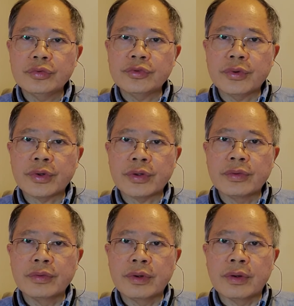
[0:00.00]
foreign
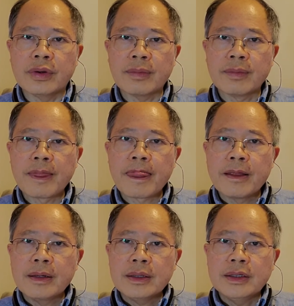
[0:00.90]
war.
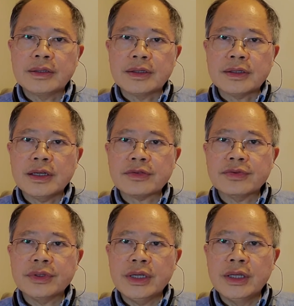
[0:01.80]
He
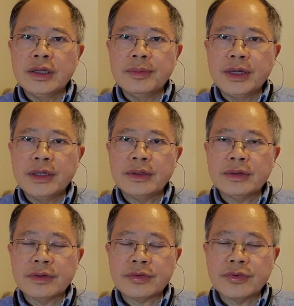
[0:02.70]
successfully eliminated
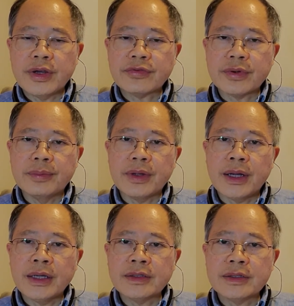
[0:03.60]
the threat from
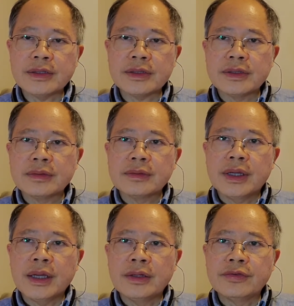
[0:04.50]
ISIS
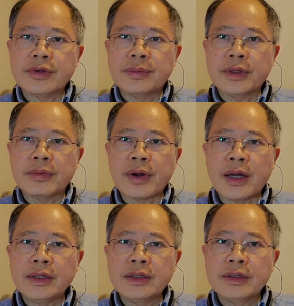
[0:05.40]
and from
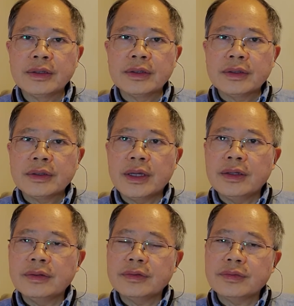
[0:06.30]
Iran,
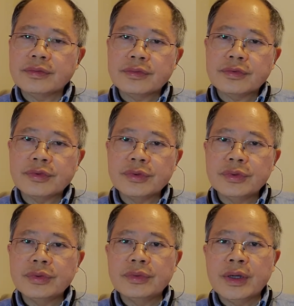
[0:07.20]
and
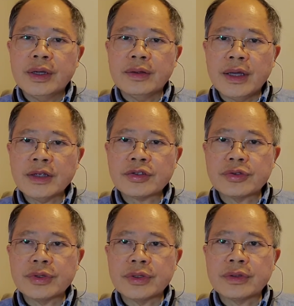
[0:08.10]
through that
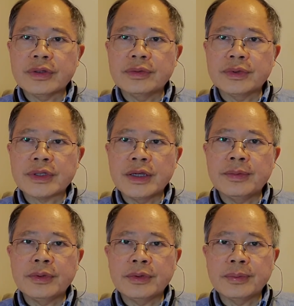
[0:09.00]
strength, he was
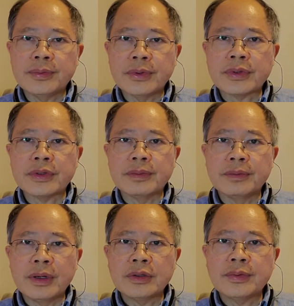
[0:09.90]
able to broker
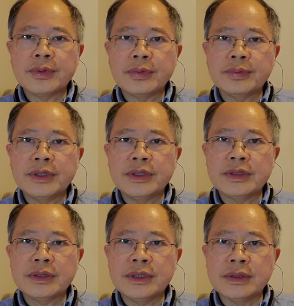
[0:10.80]
multiple peace
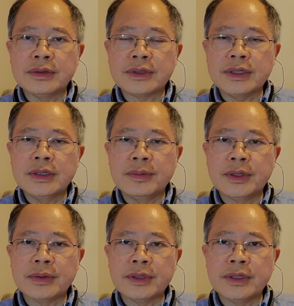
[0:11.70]
deals in the
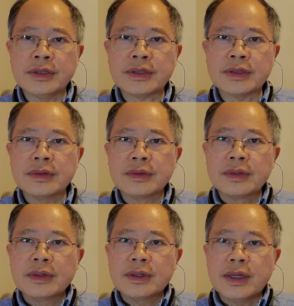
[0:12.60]
Middle East.
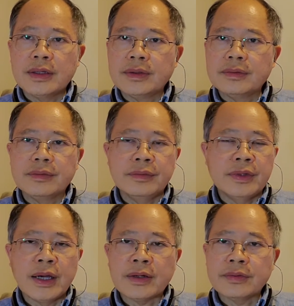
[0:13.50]
And
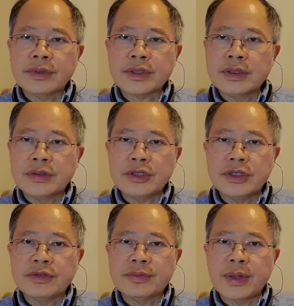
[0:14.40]
that wasn't
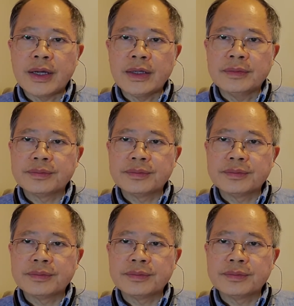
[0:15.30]
achieved by